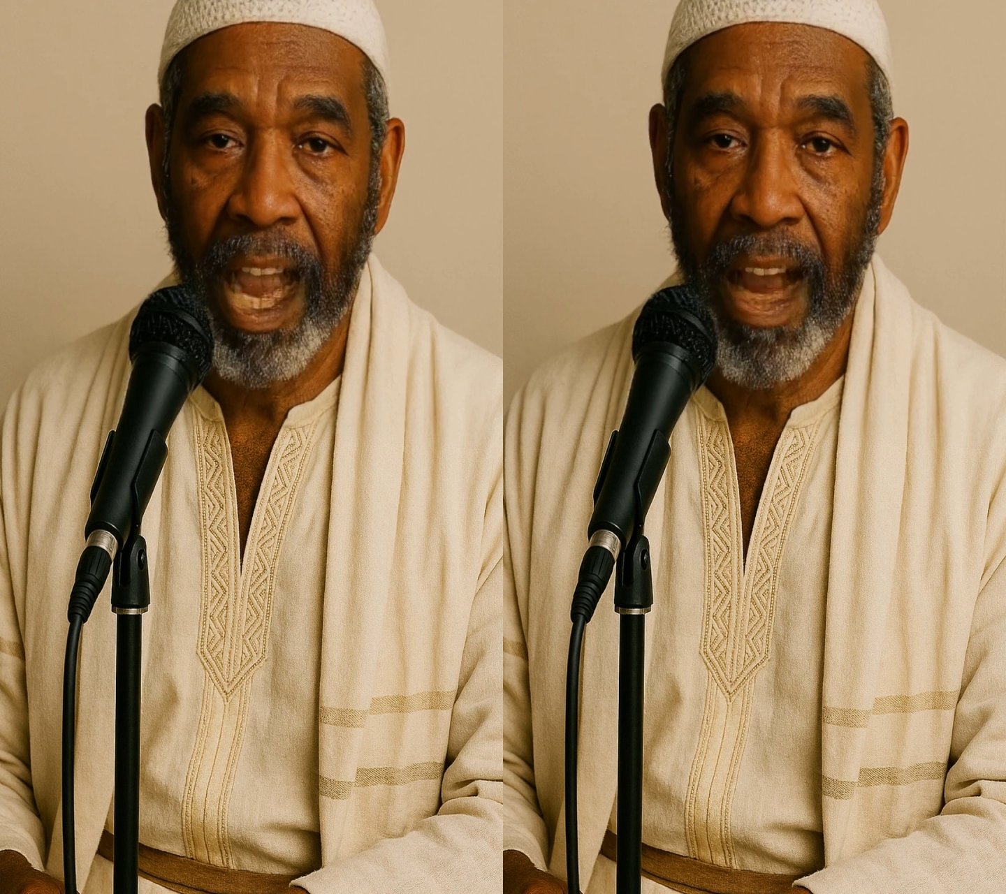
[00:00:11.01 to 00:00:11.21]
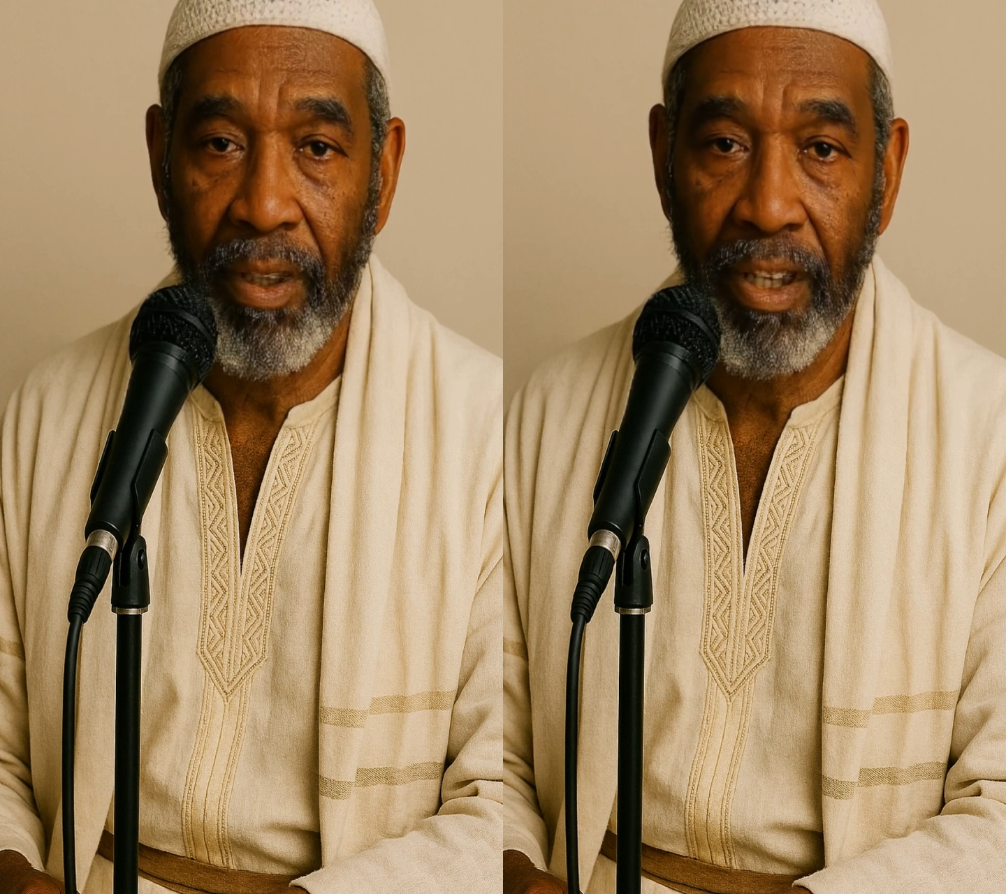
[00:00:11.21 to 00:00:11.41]

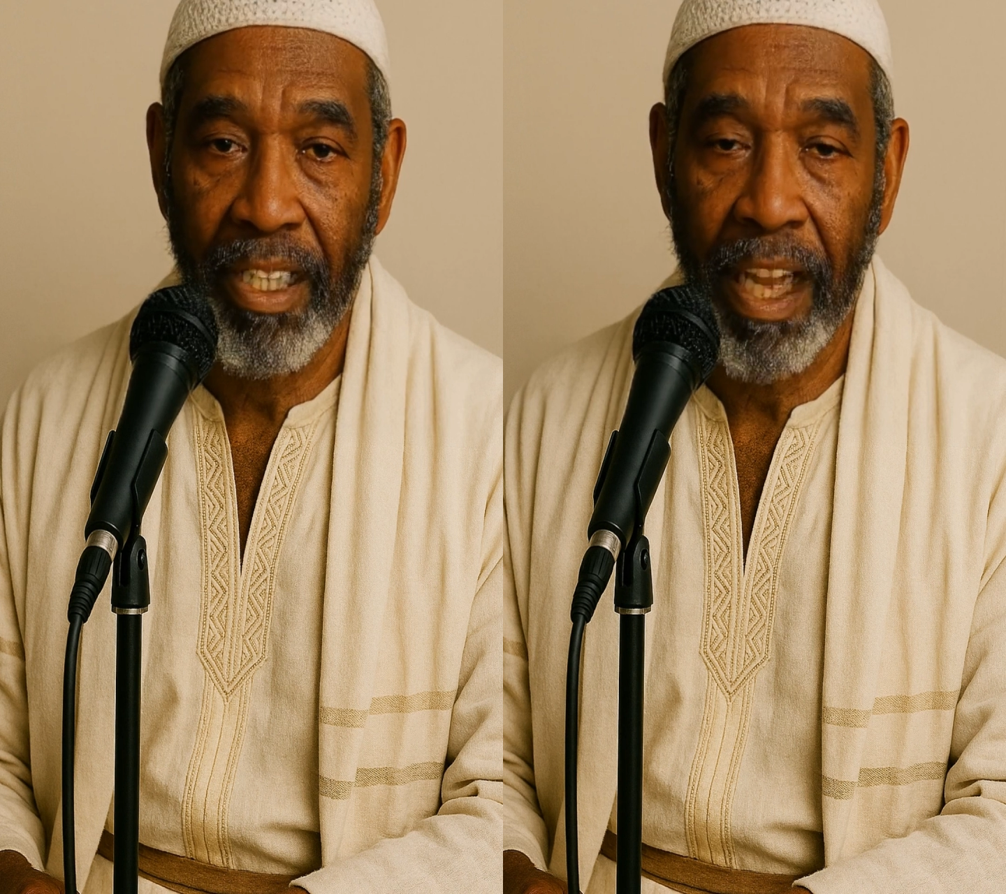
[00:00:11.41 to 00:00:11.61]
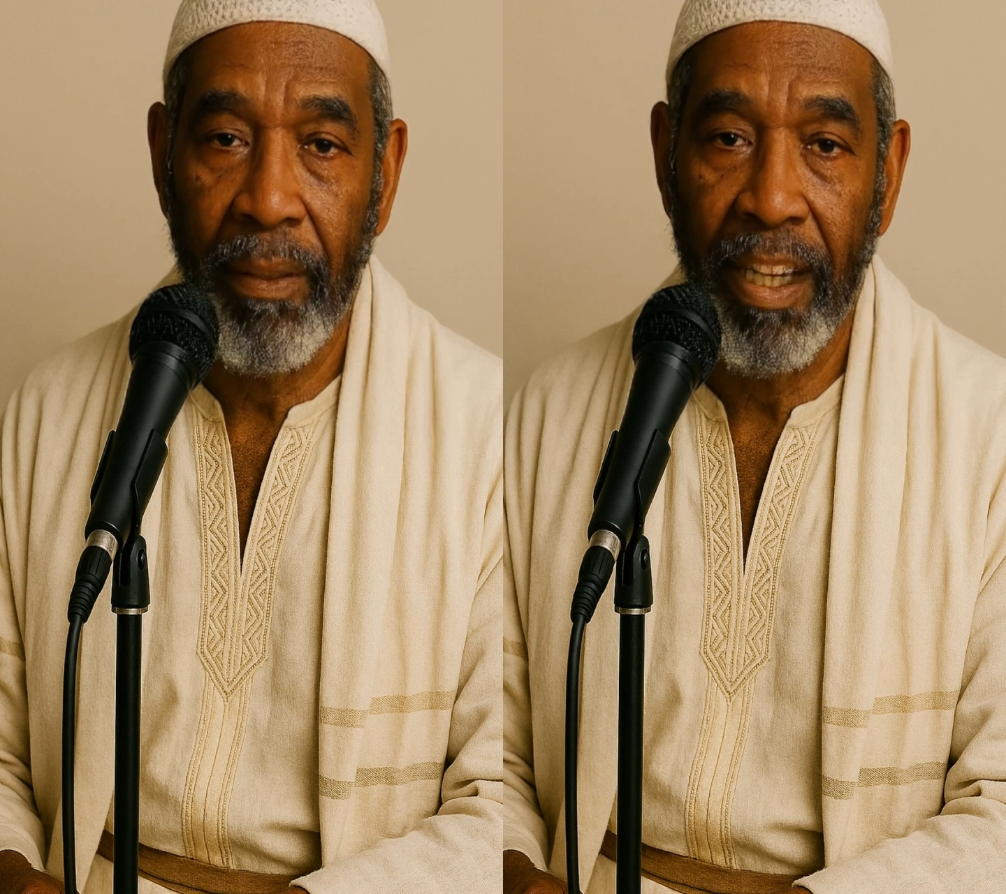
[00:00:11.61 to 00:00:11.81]
after
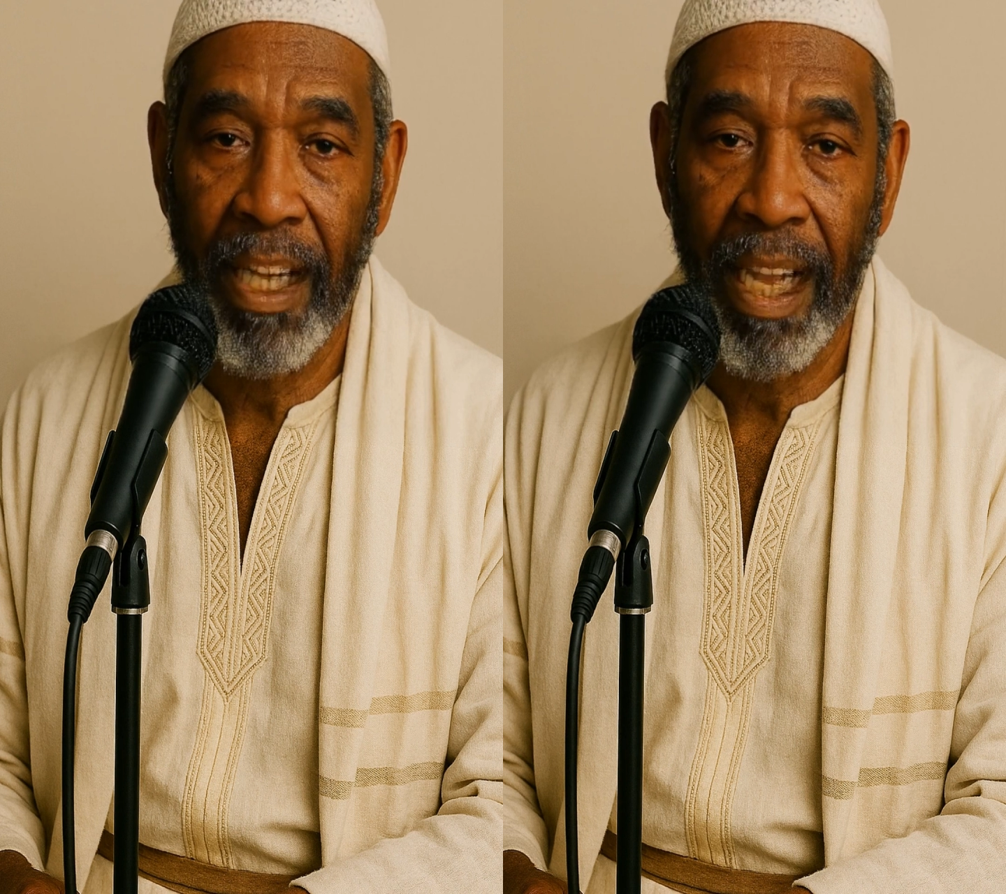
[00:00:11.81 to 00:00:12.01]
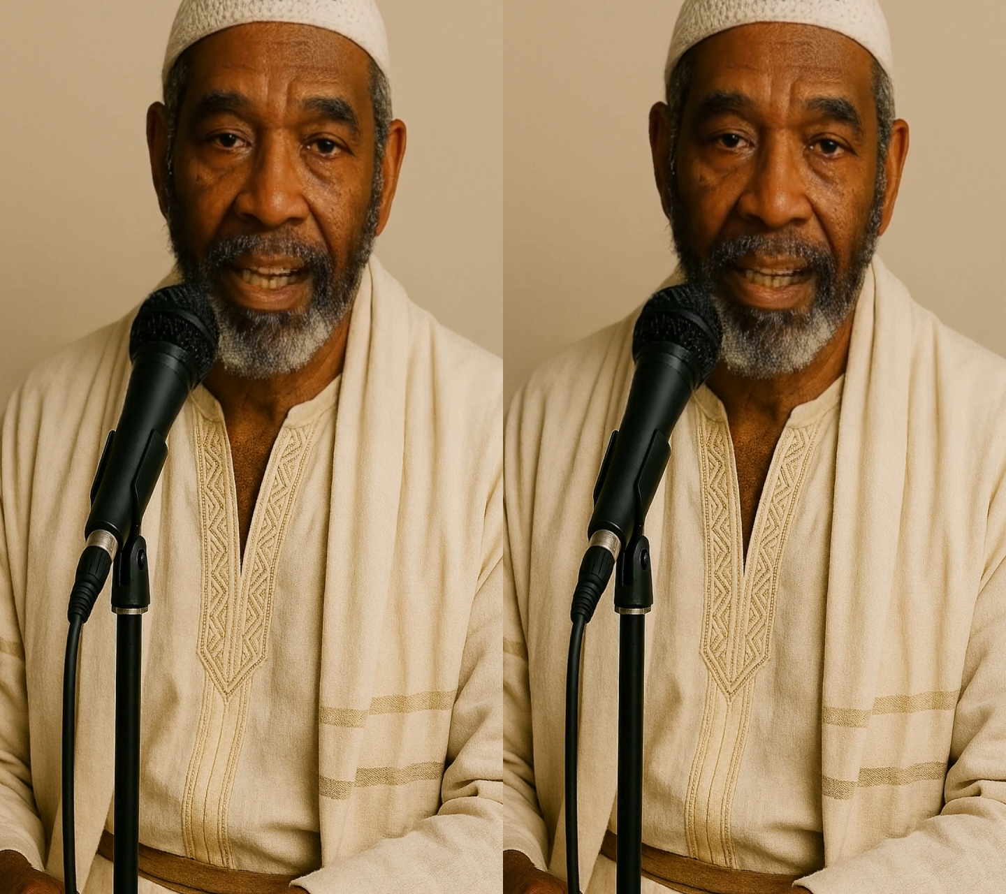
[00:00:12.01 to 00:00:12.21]
70
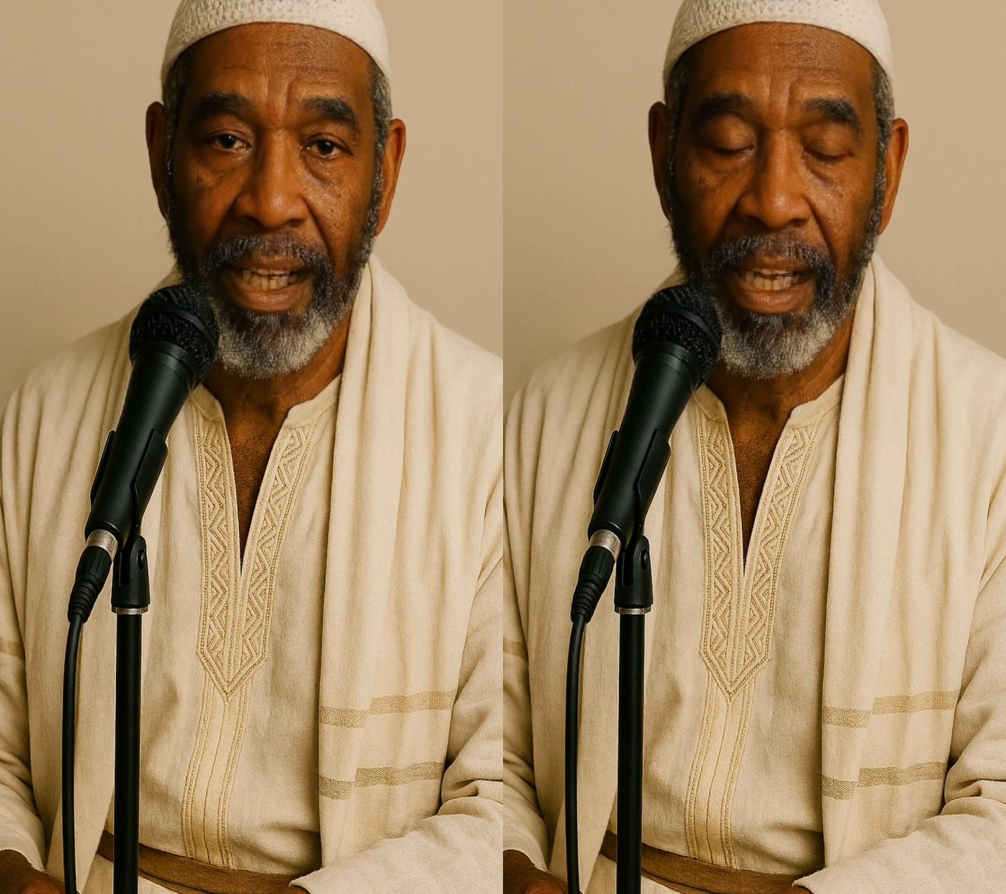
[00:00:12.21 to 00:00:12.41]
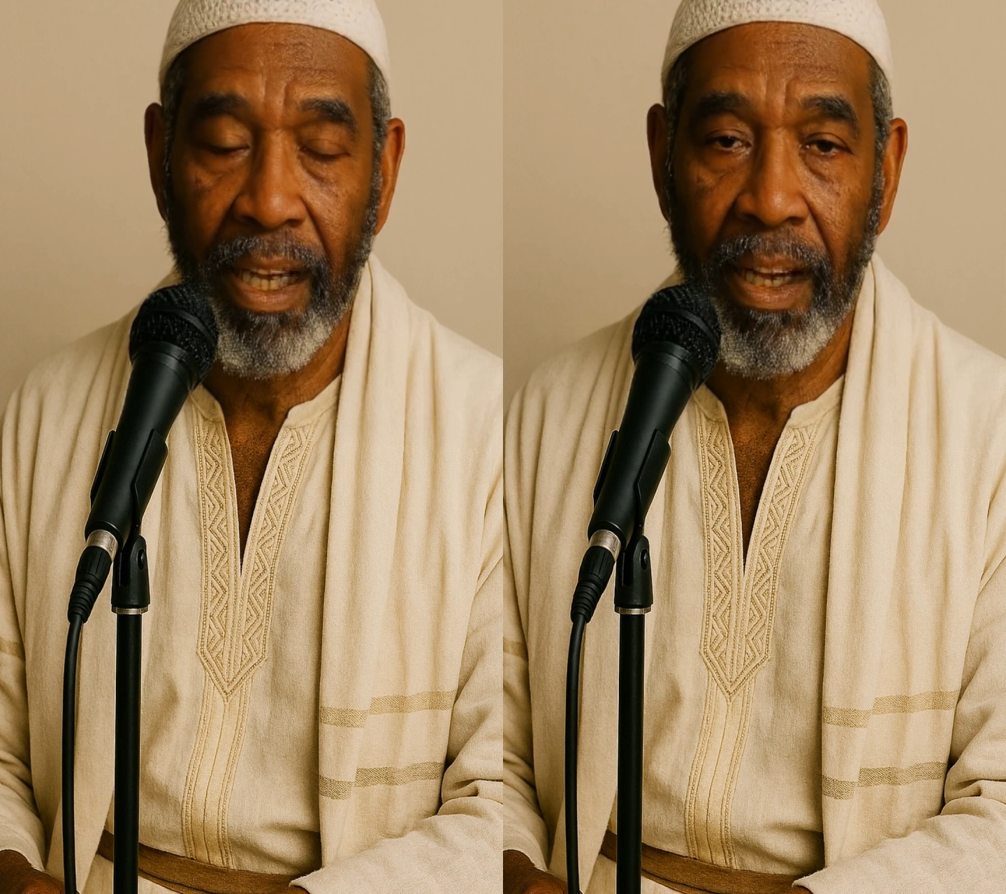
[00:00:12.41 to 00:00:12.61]

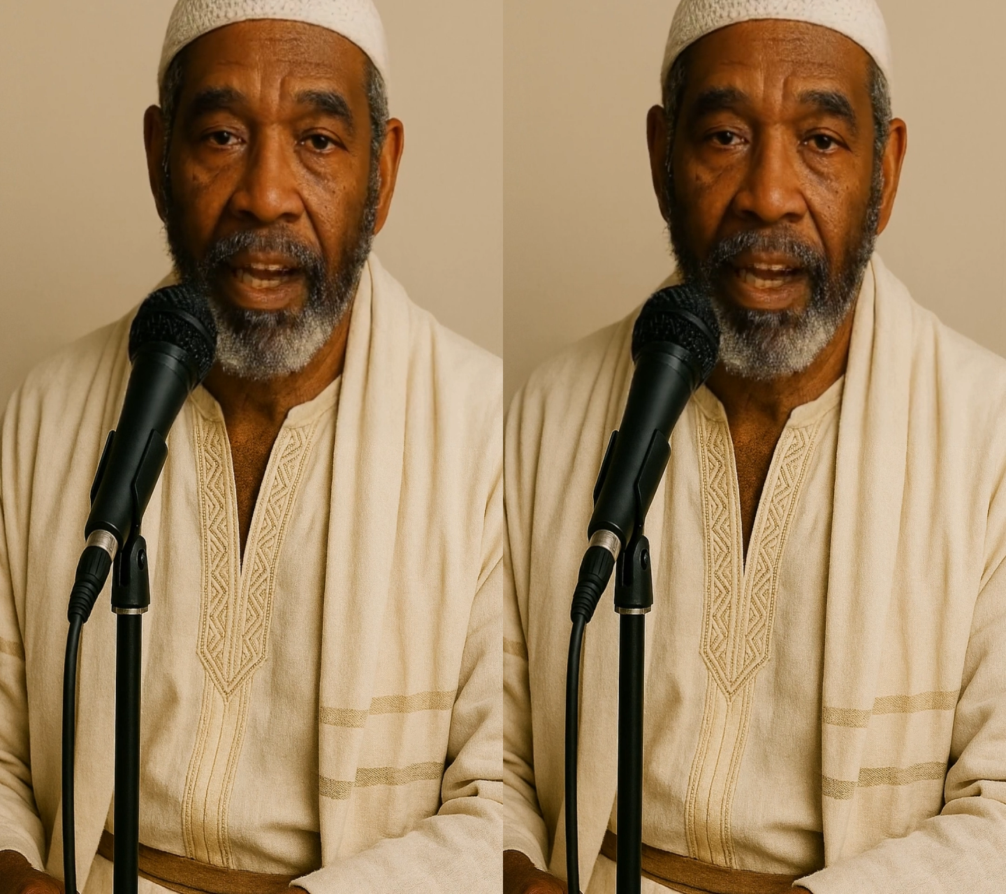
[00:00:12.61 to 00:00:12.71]
AD,